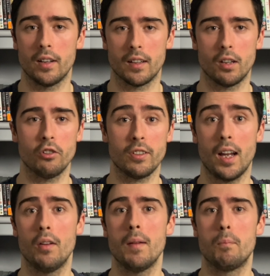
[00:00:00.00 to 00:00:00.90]
it. I thought just how
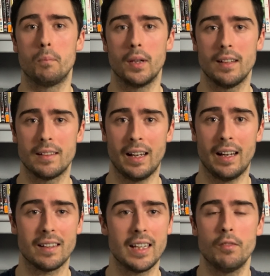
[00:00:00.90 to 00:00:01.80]
they built
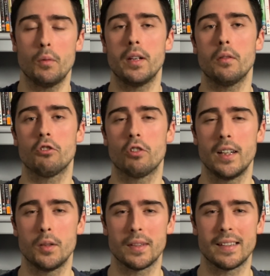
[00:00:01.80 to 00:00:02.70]
that. Even when they're trying
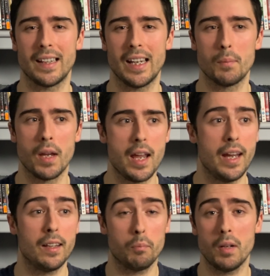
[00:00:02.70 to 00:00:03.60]
to escape,
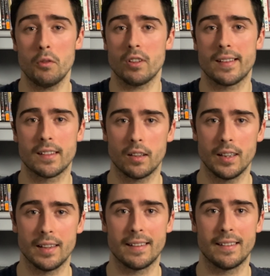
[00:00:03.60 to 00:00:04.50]
it's pretty much a
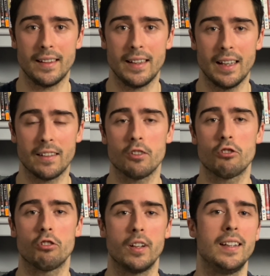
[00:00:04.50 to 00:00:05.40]
silent scene as they're
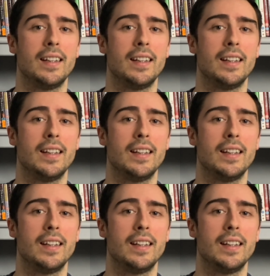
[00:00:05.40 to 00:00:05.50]
trying to